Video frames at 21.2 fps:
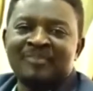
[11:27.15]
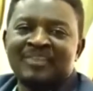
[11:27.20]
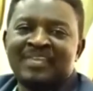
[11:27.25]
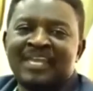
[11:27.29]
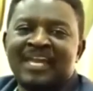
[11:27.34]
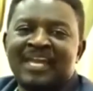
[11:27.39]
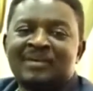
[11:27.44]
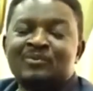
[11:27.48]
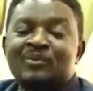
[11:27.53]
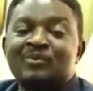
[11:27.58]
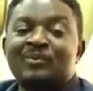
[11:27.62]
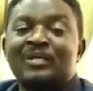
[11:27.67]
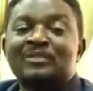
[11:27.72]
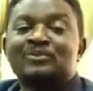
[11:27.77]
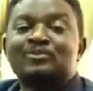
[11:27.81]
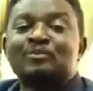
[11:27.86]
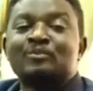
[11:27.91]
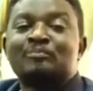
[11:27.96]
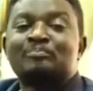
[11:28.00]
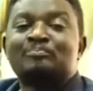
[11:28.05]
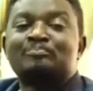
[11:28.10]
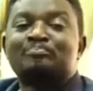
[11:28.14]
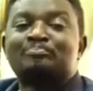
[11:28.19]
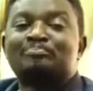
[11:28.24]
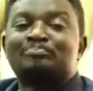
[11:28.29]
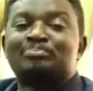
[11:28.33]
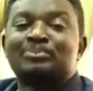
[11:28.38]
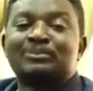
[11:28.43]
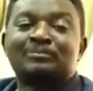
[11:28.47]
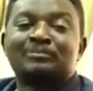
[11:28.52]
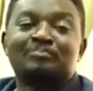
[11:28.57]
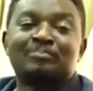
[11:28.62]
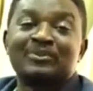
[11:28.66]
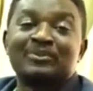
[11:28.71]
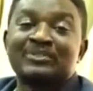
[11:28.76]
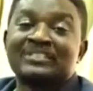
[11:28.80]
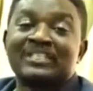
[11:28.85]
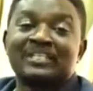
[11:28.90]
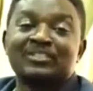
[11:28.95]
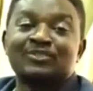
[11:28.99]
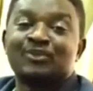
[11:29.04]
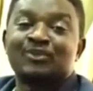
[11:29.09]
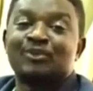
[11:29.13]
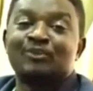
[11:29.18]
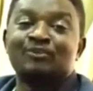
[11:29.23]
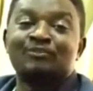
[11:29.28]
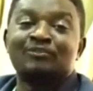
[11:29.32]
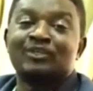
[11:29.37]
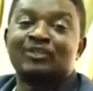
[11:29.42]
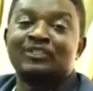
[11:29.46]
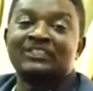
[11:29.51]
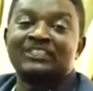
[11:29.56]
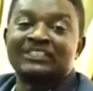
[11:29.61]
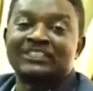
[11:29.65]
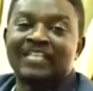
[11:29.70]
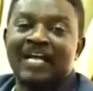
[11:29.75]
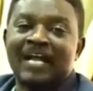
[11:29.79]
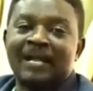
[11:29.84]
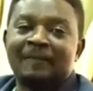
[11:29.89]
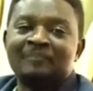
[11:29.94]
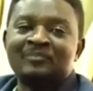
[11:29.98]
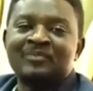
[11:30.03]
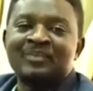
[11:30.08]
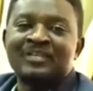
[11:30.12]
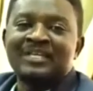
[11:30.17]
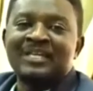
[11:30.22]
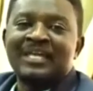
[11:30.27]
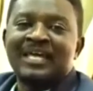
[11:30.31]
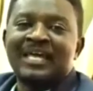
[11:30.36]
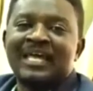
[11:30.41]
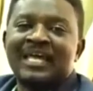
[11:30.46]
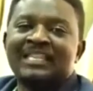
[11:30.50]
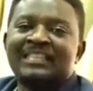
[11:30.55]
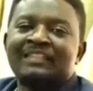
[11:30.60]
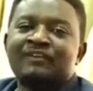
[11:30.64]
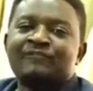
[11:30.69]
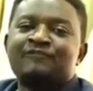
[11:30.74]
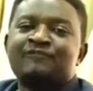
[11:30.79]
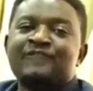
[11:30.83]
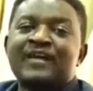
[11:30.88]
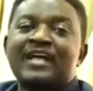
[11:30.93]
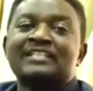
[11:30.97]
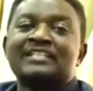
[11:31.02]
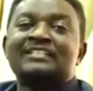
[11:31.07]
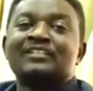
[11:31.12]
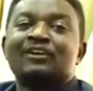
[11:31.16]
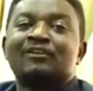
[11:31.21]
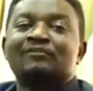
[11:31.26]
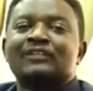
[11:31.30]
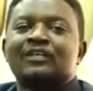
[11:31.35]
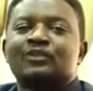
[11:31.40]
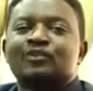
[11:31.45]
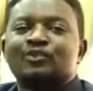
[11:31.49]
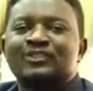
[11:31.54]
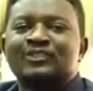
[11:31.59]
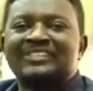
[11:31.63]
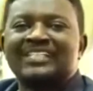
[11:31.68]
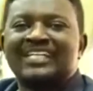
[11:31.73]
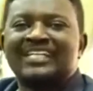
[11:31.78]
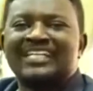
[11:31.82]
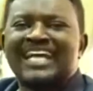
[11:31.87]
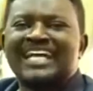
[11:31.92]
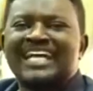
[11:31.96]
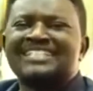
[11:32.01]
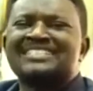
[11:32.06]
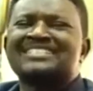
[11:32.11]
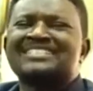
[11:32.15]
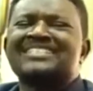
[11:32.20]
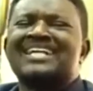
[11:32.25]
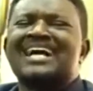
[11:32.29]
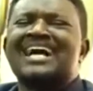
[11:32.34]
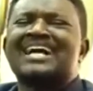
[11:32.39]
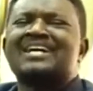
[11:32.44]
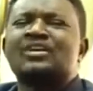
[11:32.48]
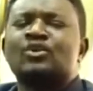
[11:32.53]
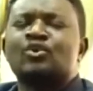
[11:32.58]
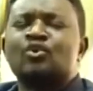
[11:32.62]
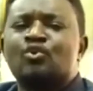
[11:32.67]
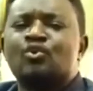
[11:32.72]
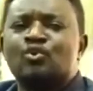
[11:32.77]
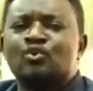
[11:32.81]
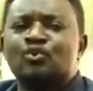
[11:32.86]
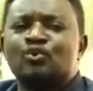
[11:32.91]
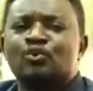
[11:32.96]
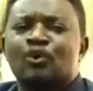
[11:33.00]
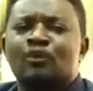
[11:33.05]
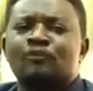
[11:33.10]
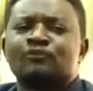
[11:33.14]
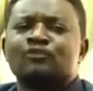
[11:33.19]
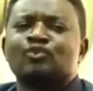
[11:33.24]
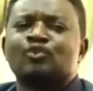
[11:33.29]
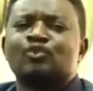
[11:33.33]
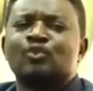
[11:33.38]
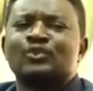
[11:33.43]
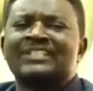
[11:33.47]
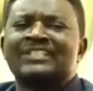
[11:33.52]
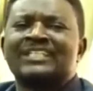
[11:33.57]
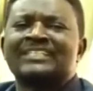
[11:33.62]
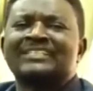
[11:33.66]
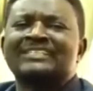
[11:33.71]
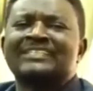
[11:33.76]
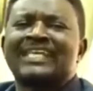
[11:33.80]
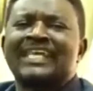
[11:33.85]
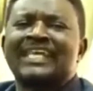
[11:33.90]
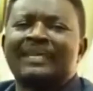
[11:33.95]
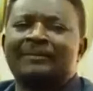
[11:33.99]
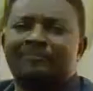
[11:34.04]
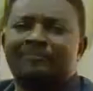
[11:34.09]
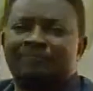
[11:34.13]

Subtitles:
And we went to put posters all over Onitsha. And the first day of the crusade, a truckload of soldiers came.